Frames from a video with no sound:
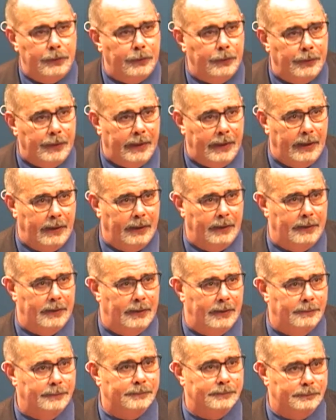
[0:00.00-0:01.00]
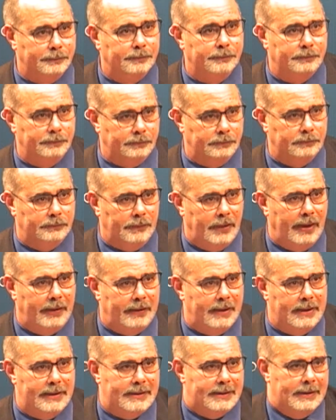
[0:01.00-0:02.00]
doing. Mm,
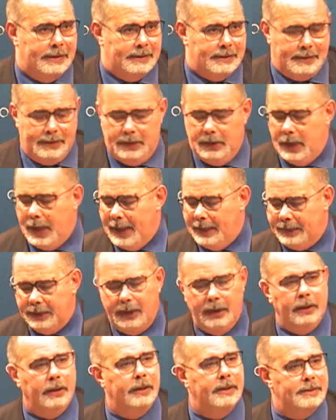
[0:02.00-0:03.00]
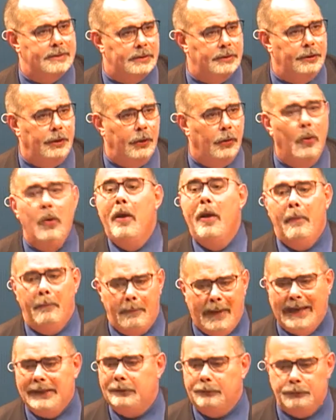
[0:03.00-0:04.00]
this is uh, nothing is new.
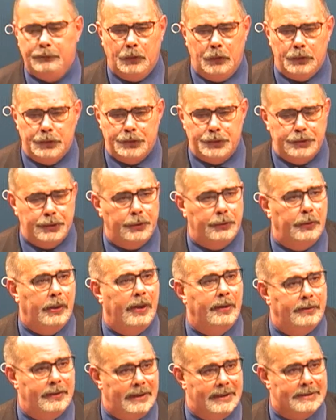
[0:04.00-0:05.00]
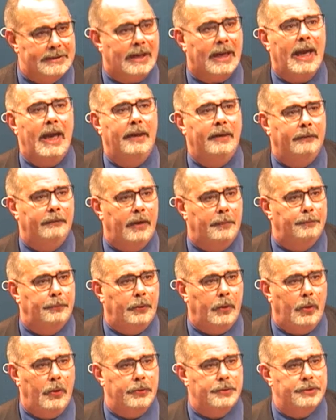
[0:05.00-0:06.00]
But for sure, this kind of
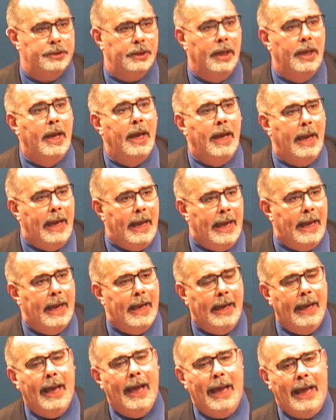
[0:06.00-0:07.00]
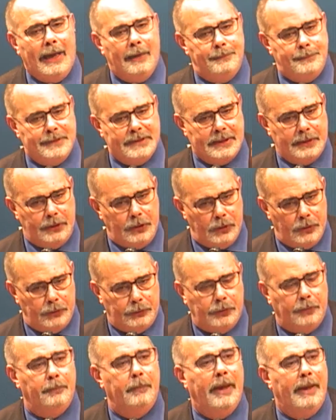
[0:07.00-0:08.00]
approach It helps you
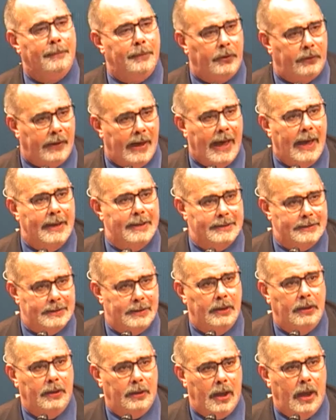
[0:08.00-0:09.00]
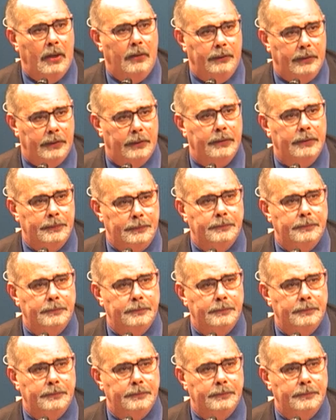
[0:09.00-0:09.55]
to memorize longer.